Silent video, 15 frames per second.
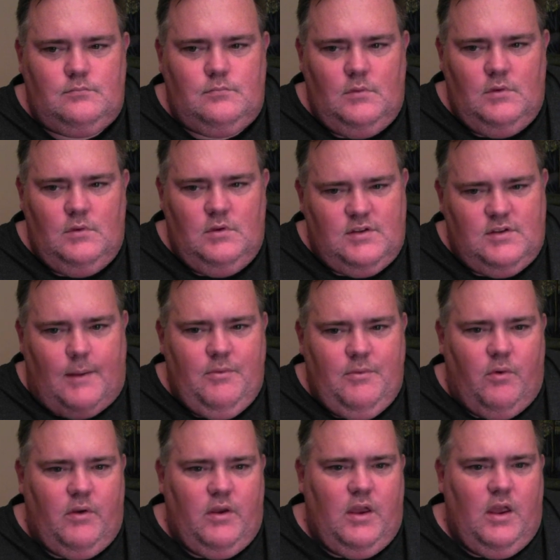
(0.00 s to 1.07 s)
stopped
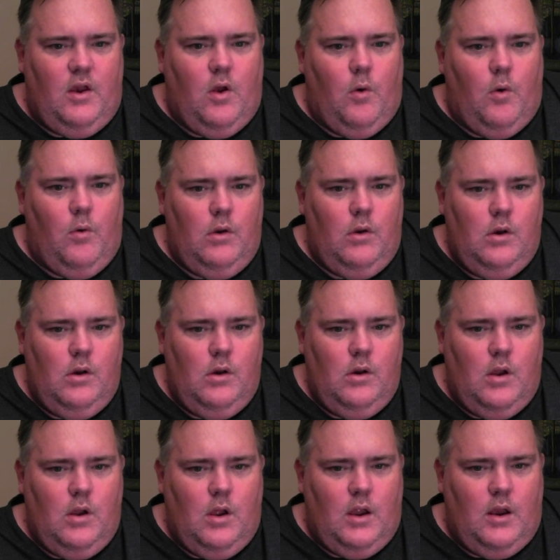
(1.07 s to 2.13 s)
doing keto
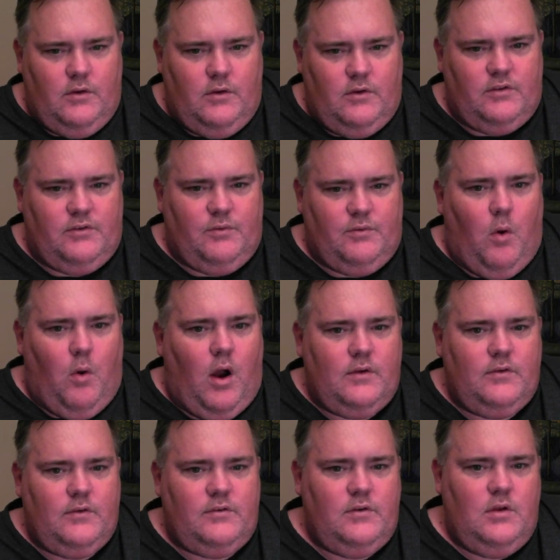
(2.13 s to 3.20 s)
and just
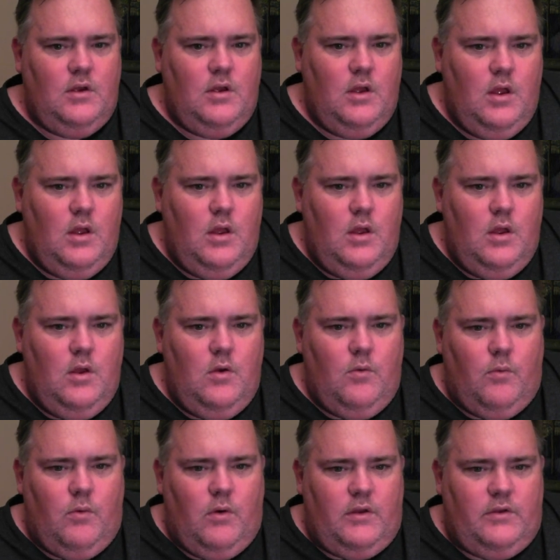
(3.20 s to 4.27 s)
walks,
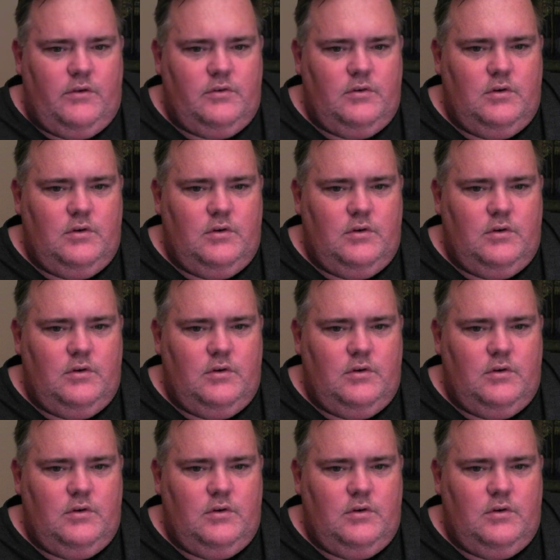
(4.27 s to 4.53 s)
which